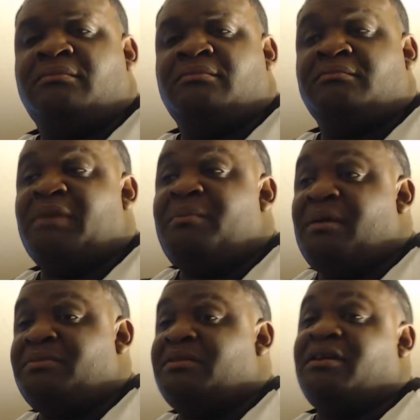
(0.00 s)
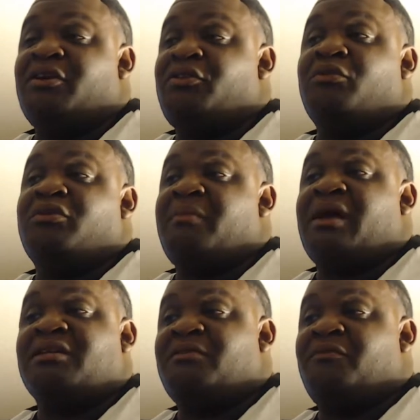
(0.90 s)
Maybe I'm just looking through it to my,
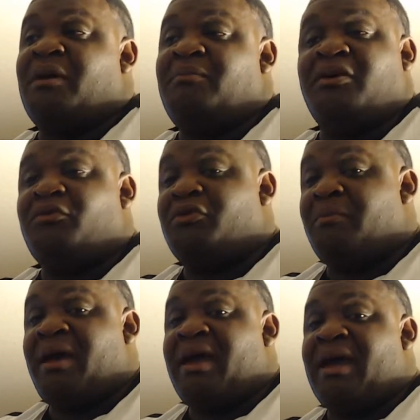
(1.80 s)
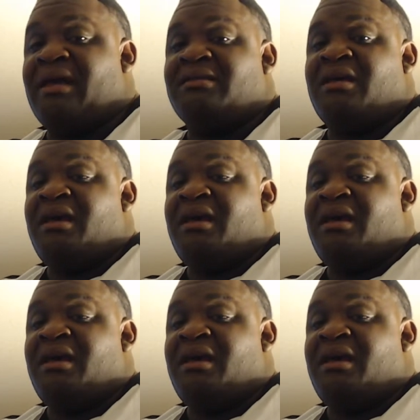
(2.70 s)
because if I'm looking through it to my eyes,